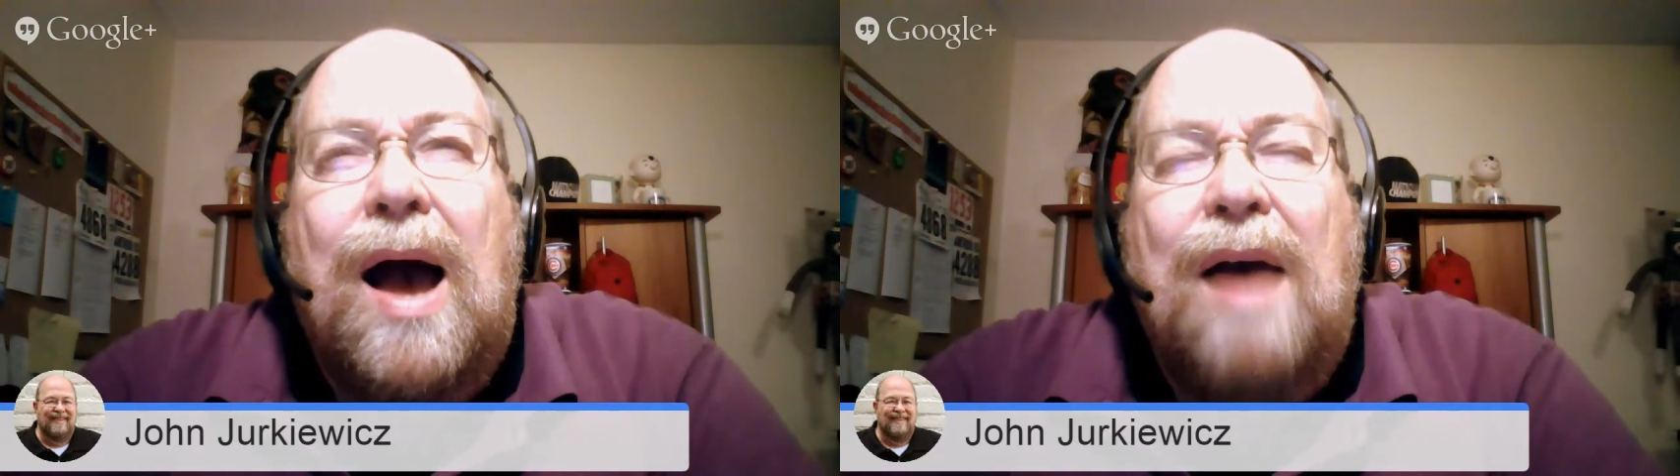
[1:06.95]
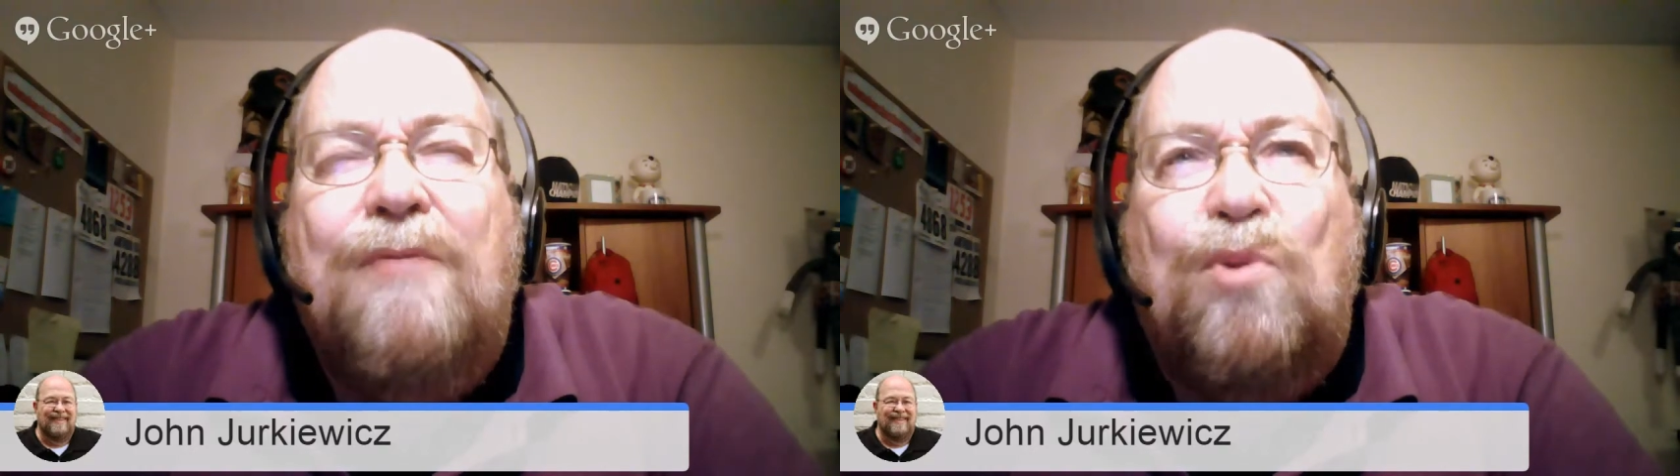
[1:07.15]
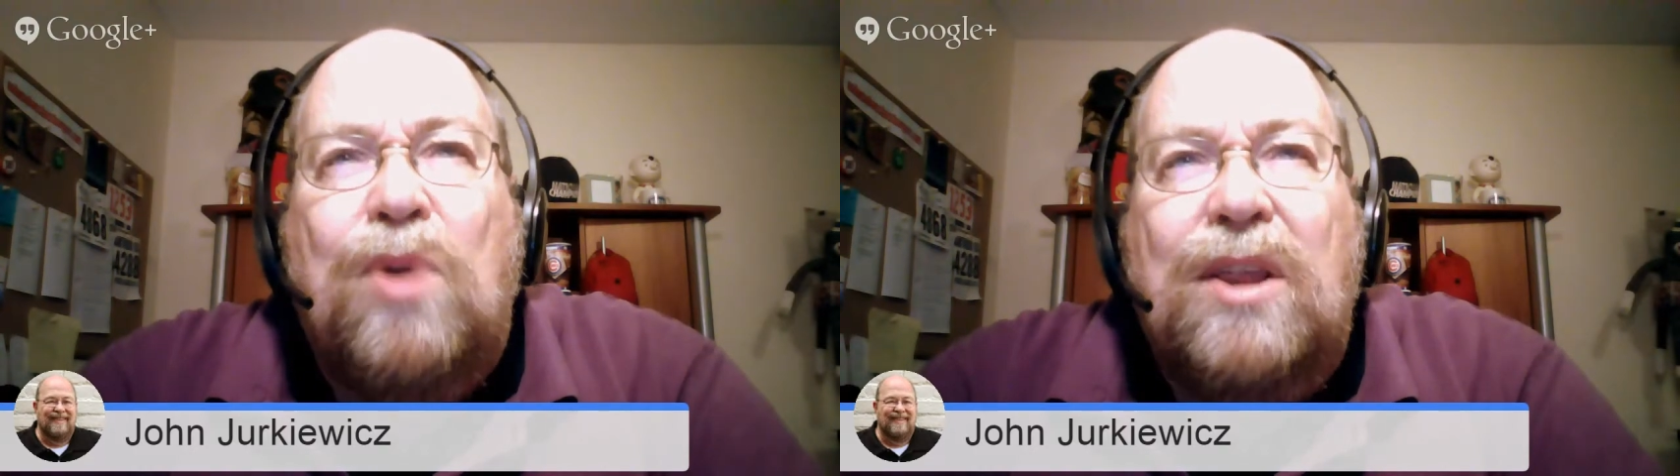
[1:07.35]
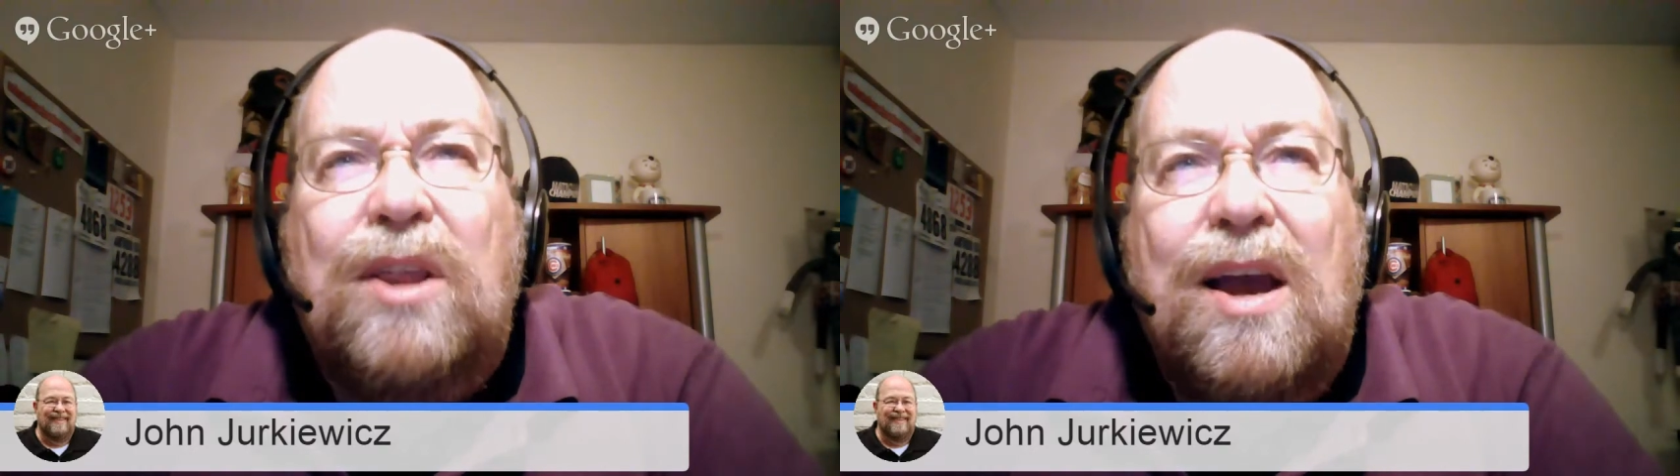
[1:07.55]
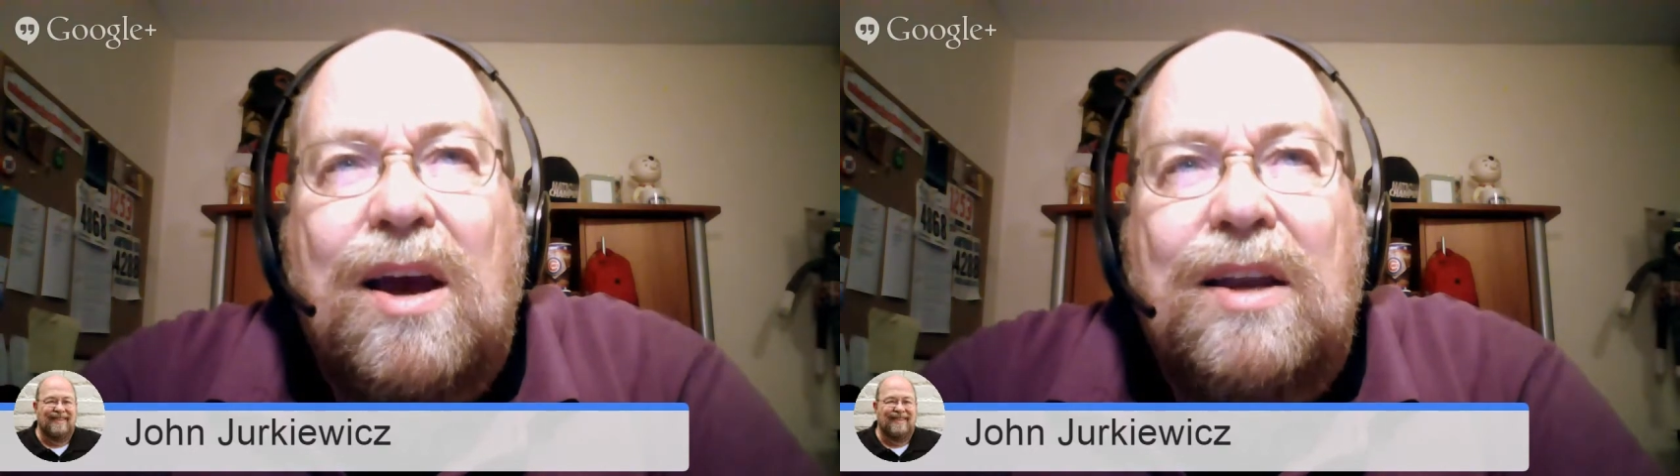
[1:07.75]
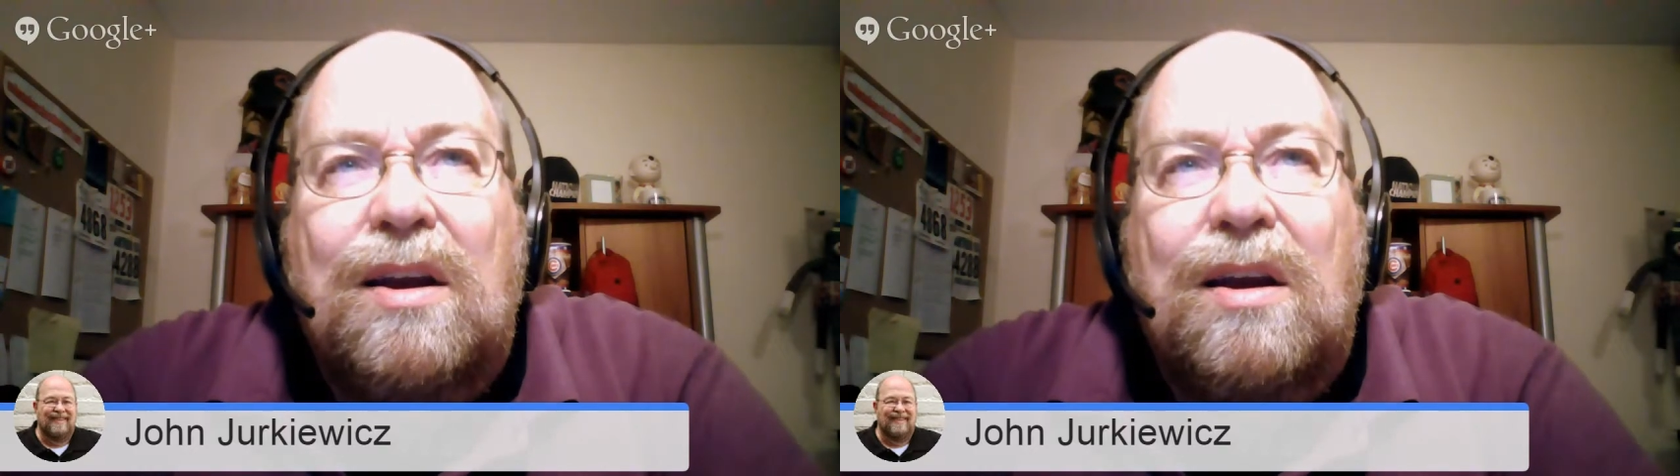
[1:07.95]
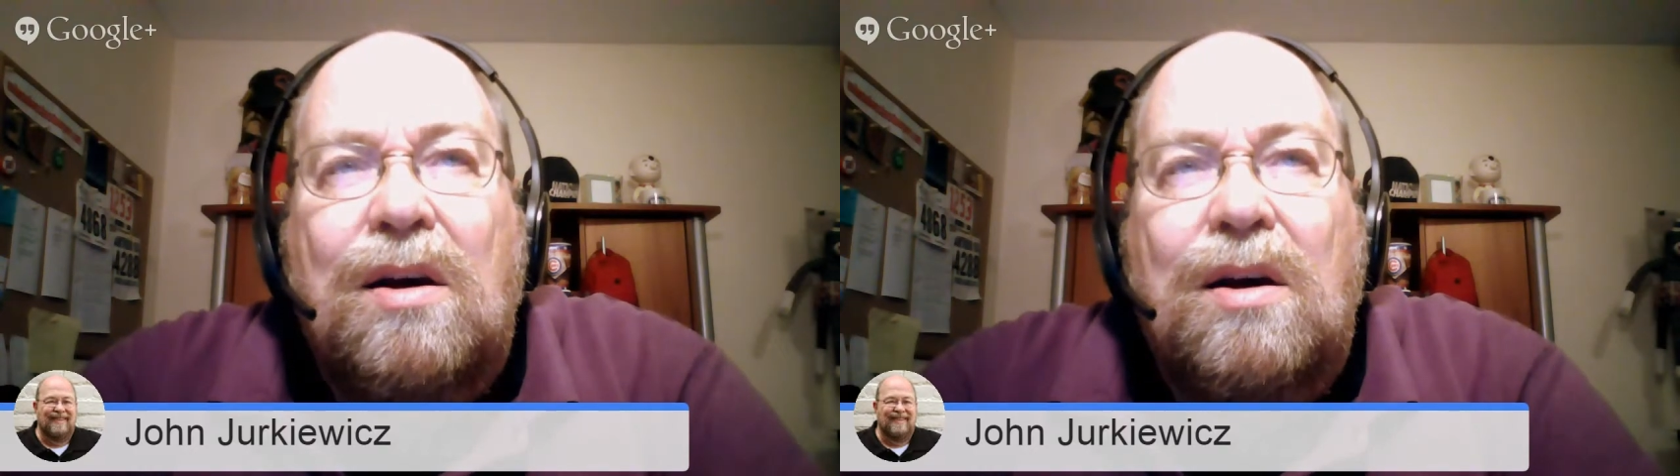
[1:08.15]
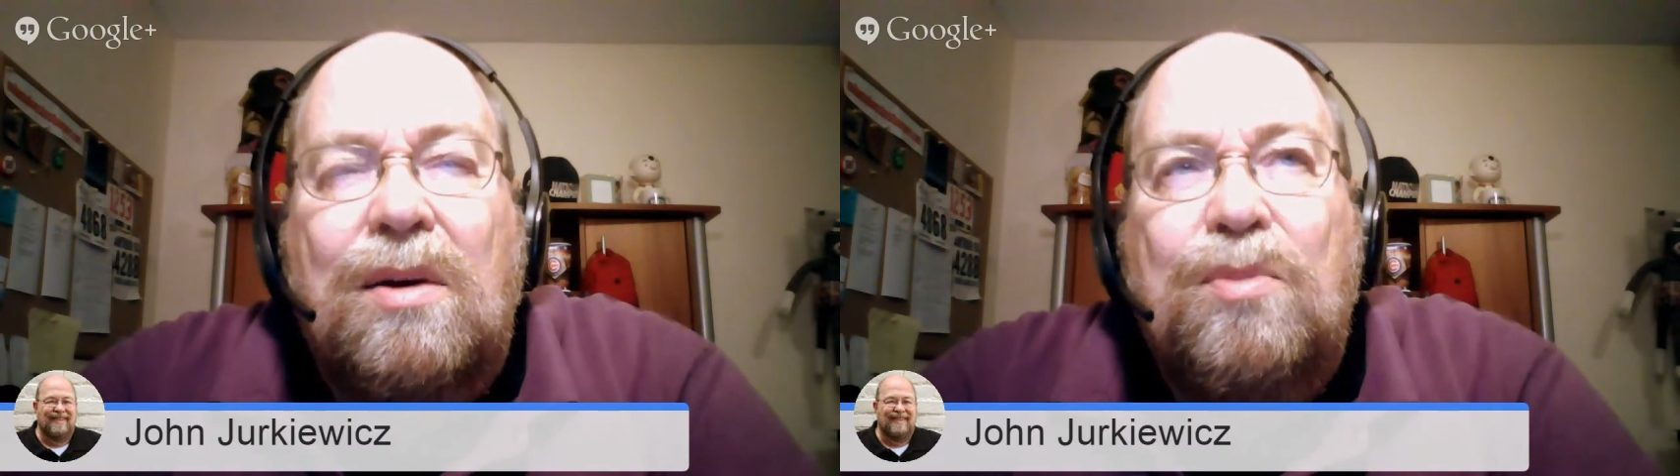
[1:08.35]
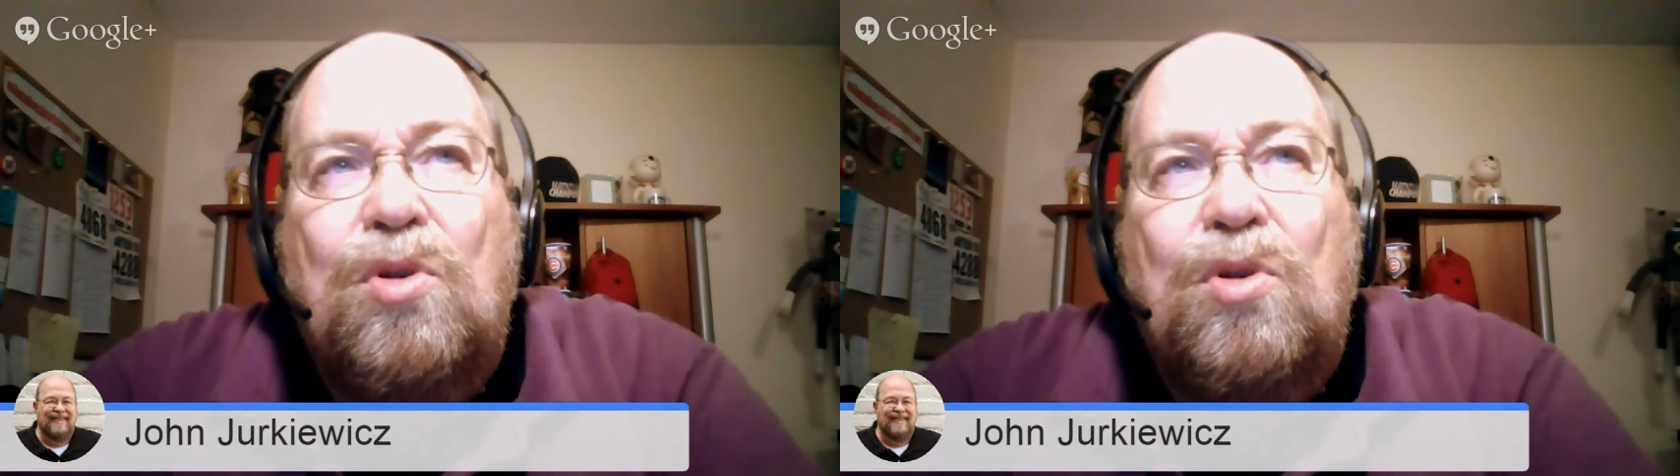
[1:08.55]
I've really kind of come